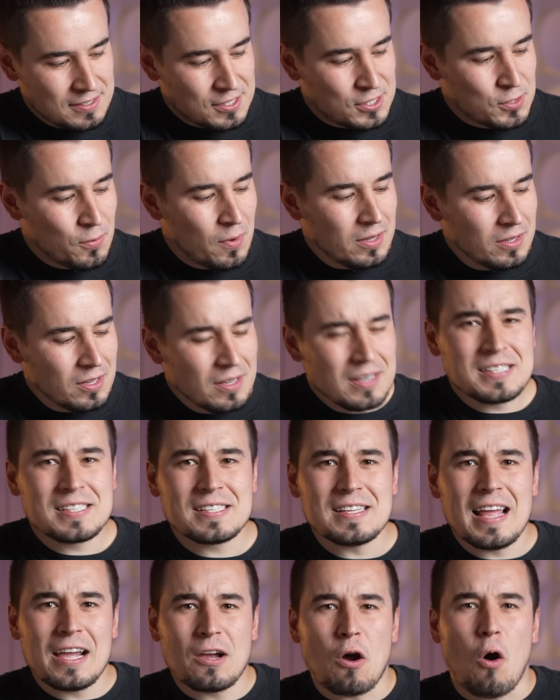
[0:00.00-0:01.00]
So it looks
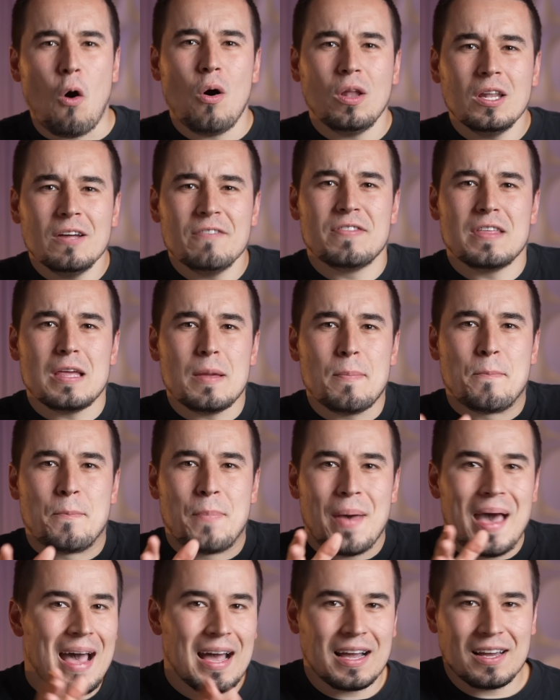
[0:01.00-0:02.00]
like all of the
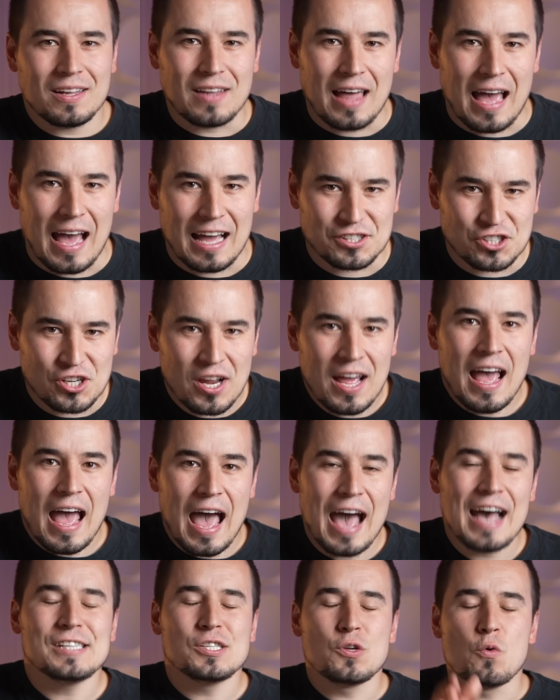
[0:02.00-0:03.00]
backlash
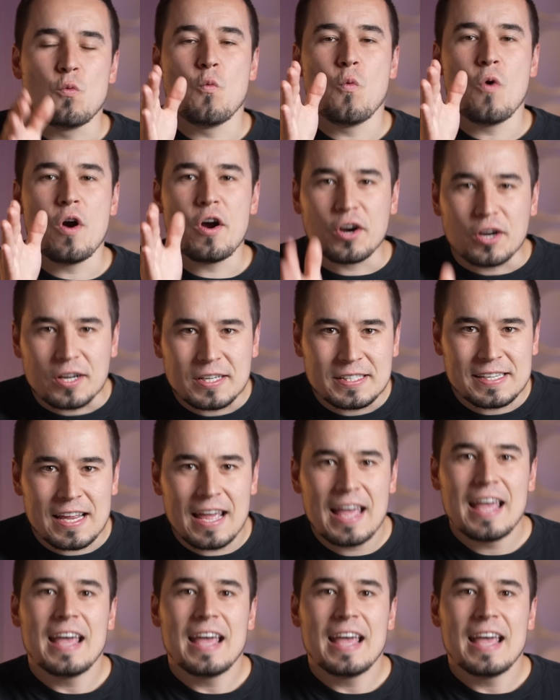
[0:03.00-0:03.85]
has worked,